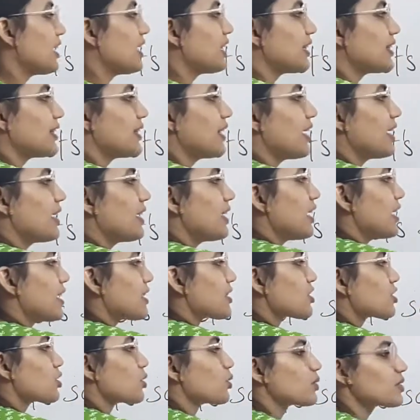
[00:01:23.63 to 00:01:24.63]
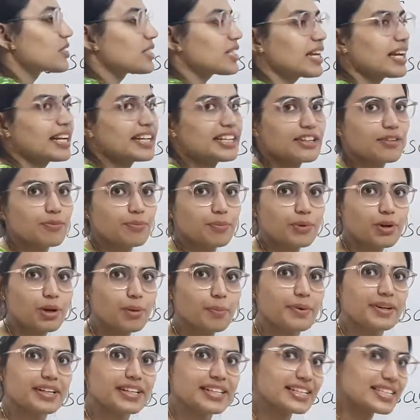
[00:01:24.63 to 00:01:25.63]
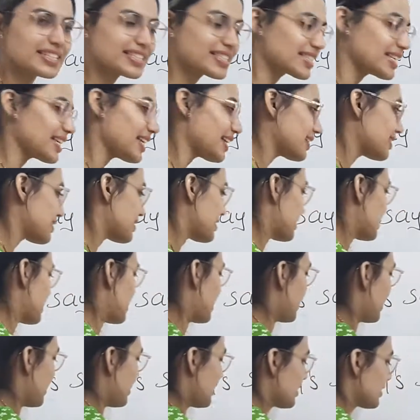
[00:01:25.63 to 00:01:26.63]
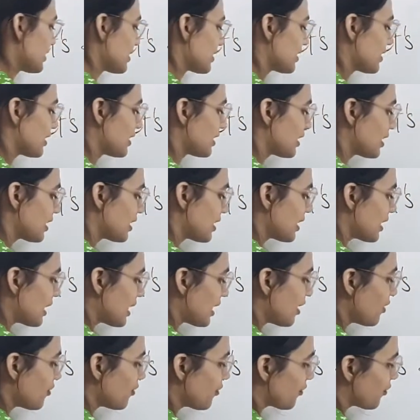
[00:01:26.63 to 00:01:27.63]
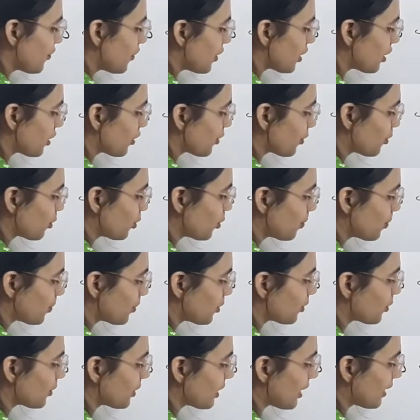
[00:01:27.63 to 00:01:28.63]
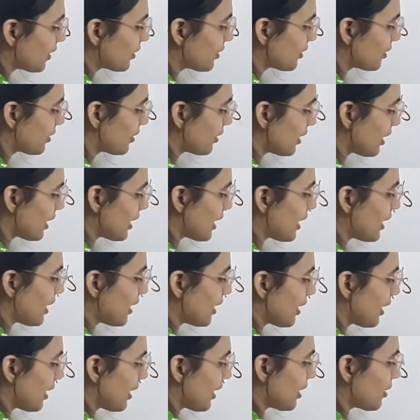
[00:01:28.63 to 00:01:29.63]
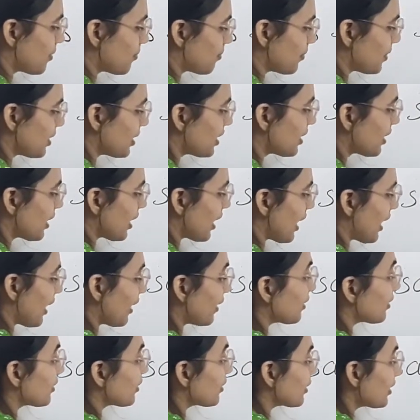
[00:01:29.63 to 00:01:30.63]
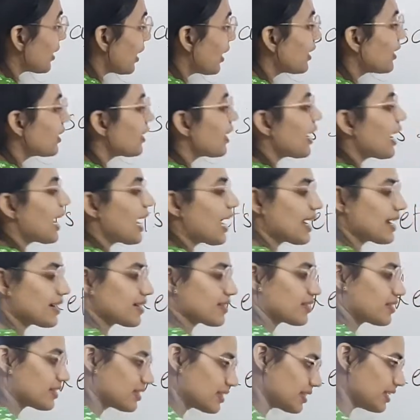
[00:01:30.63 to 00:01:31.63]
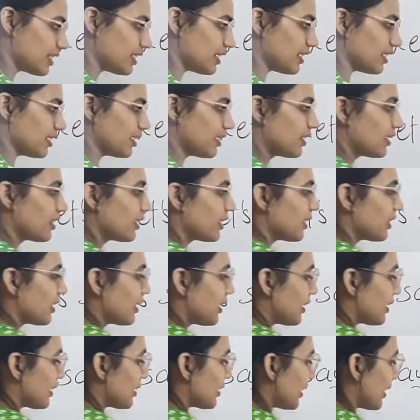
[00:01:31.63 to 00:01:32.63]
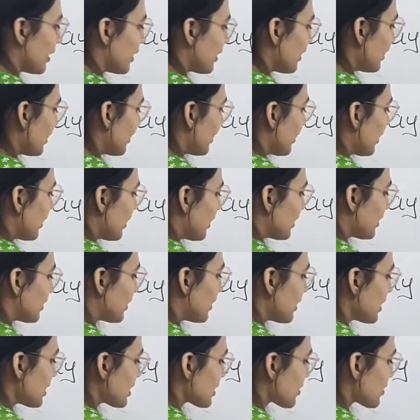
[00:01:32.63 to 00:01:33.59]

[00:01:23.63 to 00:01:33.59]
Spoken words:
Then associative property says that if we group together A and B and then add C, then this